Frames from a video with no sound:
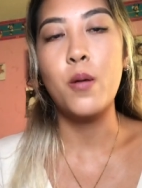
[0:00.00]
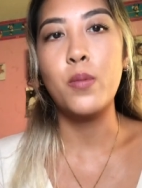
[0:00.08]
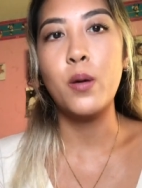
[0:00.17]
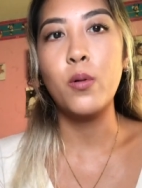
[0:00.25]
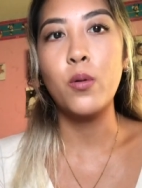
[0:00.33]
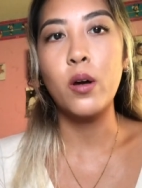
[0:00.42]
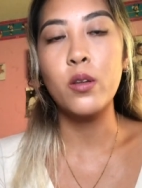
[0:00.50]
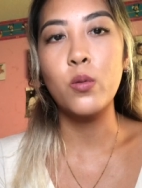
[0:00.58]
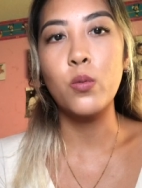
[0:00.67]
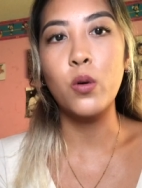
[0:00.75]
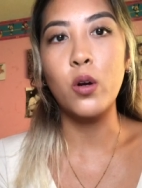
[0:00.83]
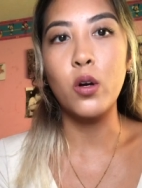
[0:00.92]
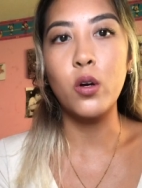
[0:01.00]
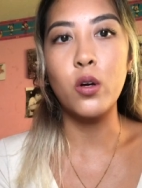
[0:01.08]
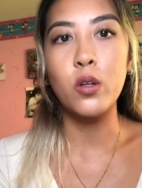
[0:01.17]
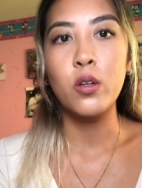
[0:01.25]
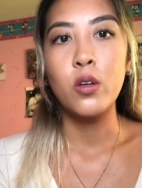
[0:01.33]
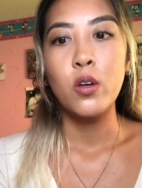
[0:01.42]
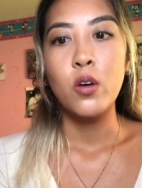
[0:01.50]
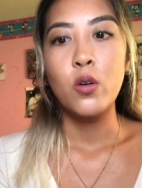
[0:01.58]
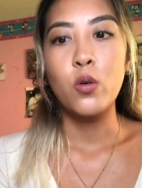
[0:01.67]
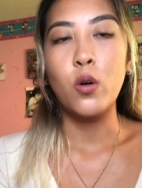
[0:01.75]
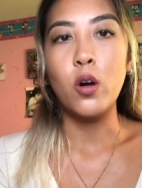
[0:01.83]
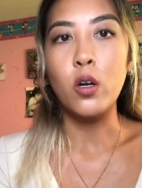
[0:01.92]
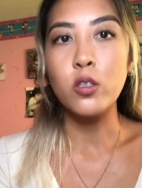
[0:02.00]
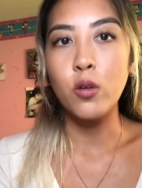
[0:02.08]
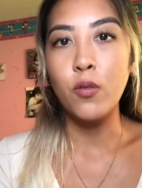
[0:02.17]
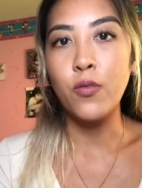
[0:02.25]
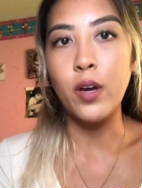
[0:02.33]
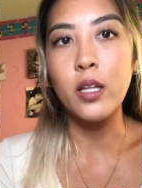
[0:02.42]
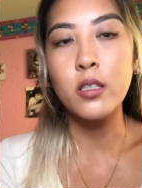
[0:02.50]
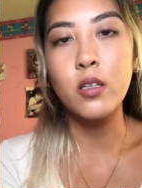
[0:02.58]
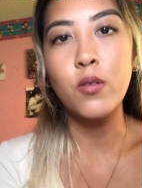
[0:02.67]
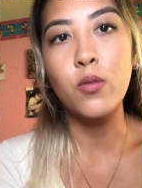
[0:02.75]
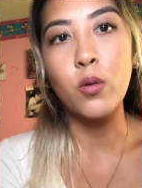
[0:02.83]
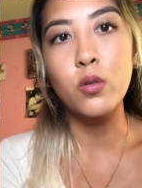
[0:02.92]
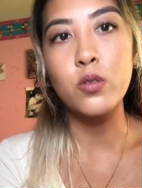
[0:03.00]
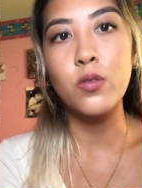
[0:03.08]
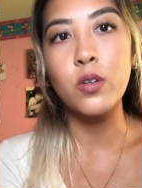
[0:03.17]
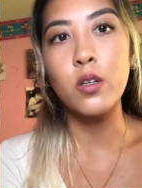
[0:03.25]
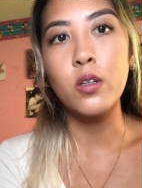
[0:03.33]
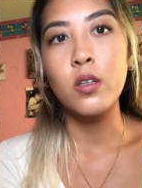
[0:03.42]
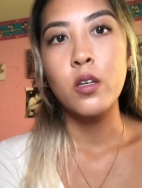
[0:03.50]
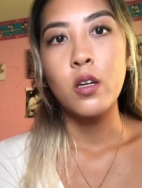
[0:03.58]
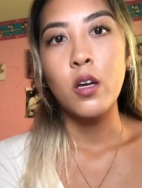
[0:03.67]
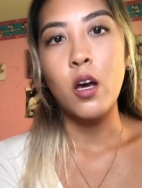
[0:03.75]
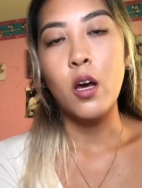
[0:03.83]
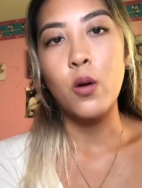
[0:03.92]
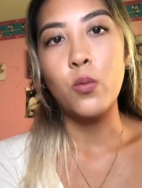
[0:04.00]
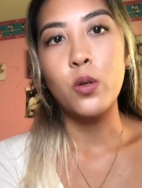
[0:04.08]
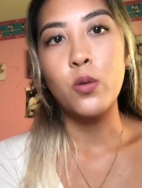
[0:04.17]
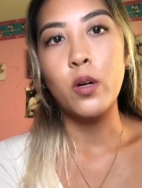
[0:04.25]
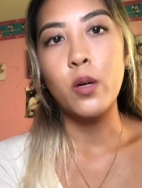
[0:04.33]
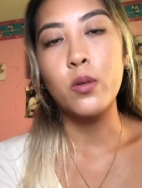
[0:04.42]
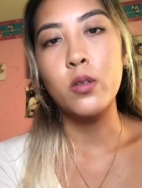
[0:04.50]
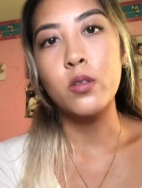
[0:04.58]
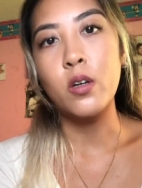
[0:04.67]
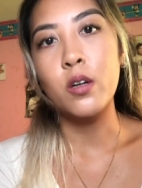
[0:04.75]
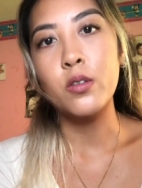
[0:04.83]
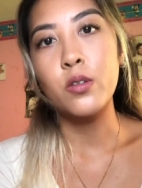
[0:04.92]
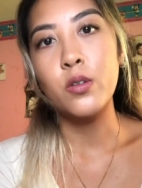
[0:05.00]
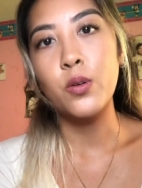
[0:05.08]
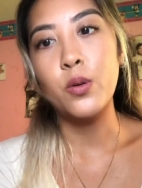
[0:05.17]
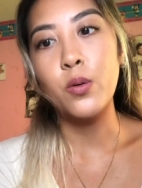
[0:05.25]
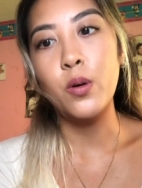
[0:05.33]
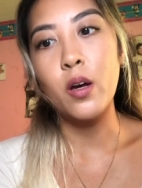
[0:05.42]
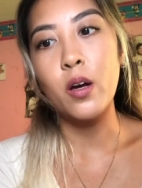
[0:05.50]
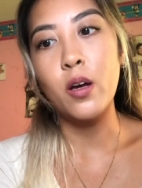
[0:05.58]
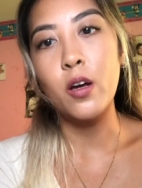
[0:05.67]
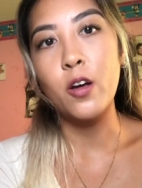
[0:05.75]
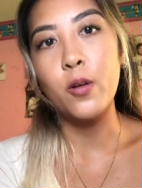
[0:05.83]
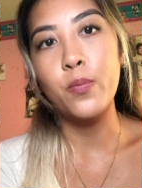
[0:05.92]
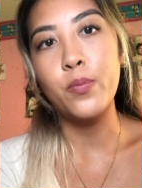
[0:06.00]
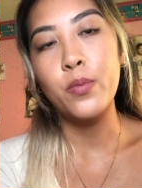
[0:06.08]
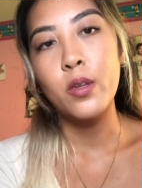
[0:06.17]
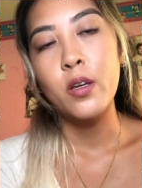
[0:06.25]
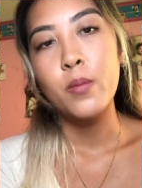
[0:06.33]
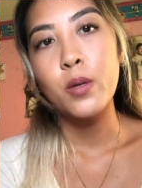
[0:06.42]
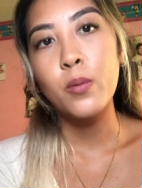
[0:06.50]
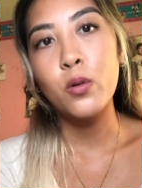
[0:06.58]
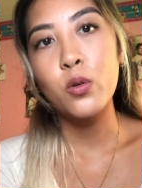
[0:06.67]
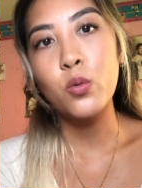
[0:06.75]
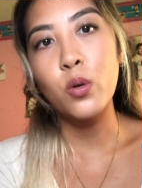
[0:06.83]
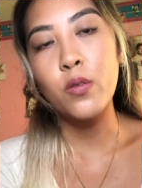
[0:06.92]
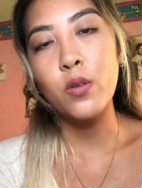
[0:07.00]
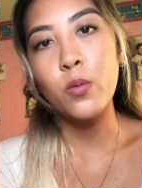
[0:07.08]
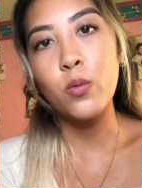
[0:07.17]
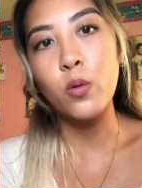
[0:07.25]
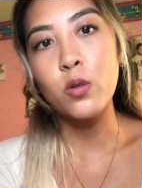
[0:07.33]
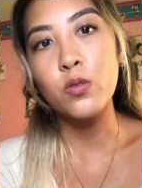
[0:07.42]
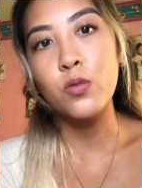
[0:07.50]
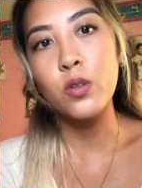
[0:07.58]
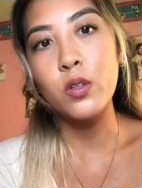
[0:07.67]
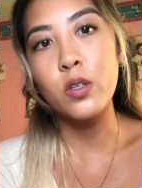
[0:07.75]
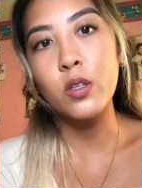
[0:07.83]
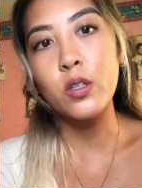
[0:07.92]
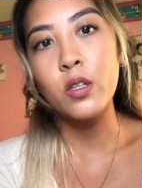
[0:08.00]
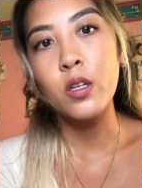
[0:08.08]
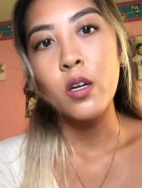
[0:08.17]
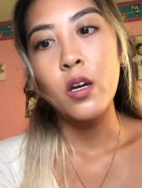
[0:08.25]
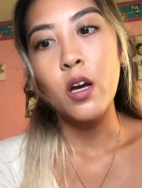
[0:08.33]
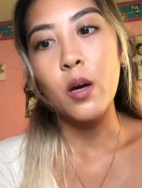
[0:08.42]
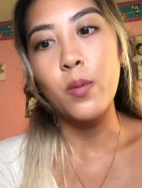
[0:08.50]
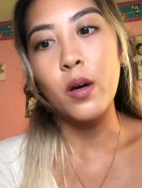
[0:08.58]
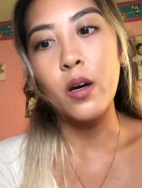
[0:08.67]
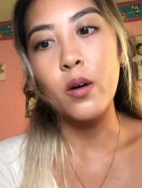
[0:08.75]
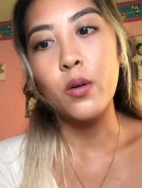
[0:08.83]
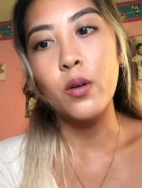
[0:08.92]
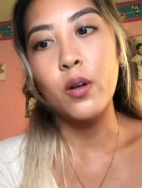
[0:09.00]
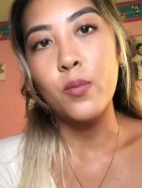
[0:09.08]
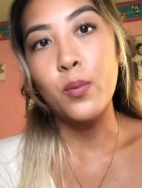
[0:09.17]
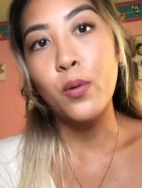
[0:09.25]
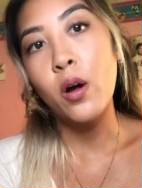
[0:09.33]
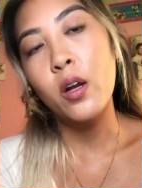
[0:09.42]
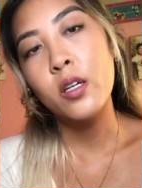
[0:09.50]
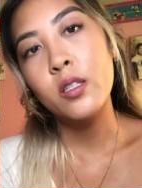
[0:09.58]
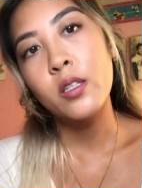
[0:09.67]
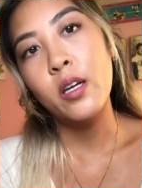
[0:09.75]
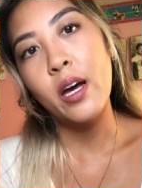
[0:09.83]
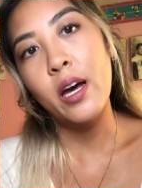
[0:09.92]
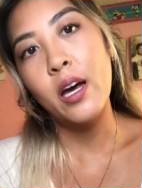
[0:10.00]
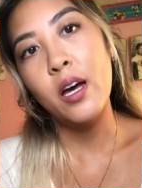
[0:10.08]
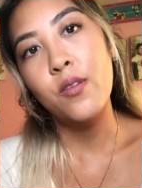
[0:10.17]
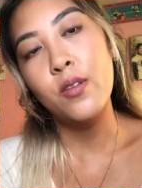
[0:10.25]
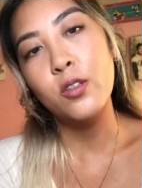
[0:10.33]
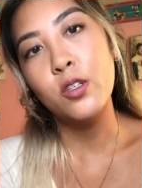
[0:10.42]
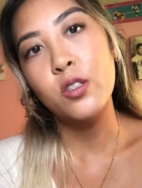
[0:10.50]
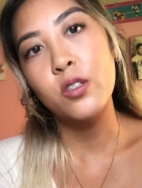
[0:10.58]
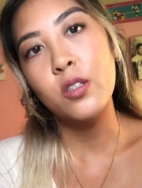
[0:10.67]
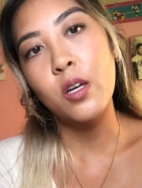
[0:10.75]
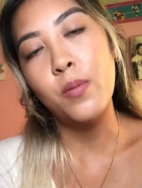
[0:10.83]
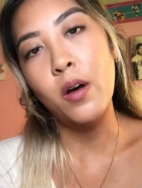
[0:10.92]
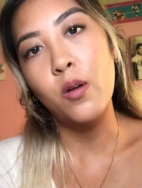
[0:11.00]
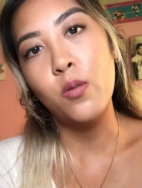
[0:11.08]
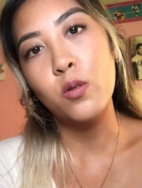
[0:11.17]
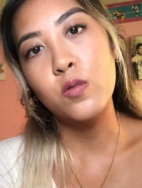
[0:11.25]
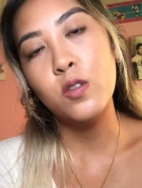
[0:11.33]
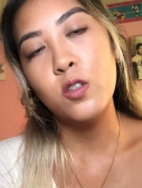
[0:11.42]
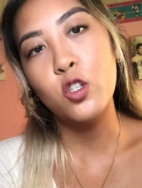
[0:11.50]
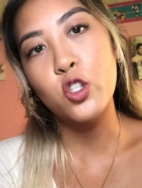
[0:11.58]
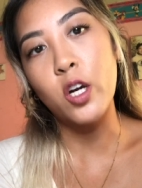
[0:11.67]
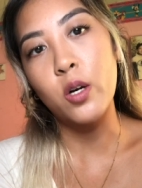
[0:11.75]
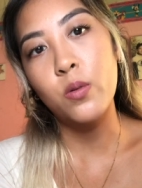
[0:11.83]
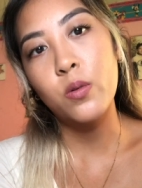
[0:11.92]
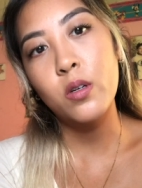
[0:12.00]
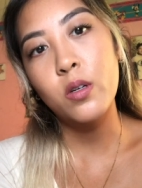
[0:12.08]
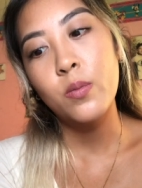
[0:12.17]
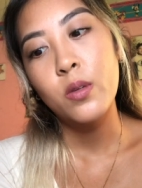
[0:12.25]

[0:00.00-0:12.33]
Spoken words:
people around the world who are also fans of Rosefield. We were able to talk to people who work from Rosefield about the products they have and just about Rosefield in general.